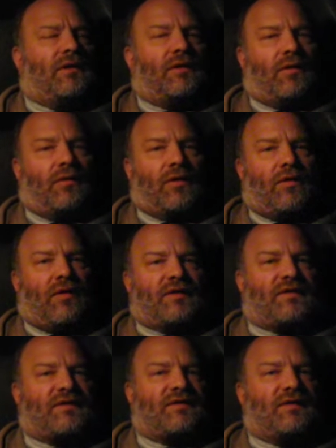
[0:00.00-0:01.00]
They were going
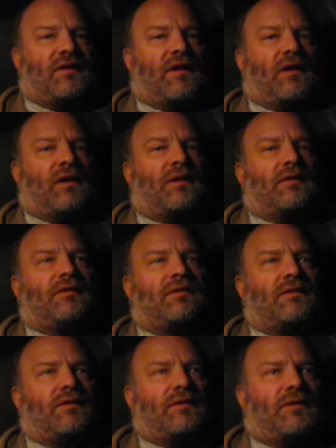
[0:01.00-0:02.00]
to see a
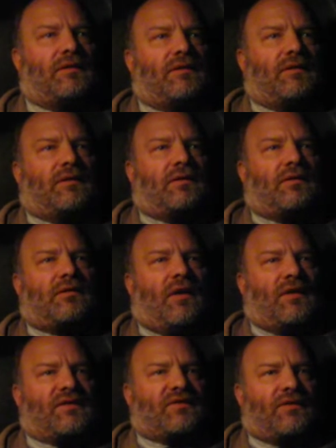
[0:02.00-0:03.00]

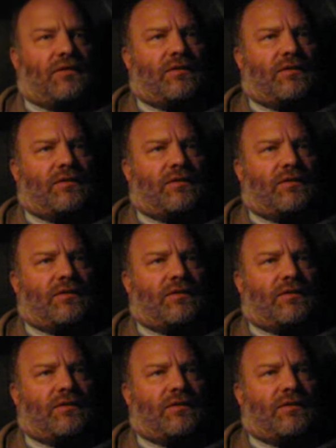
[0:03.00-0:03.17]
concert.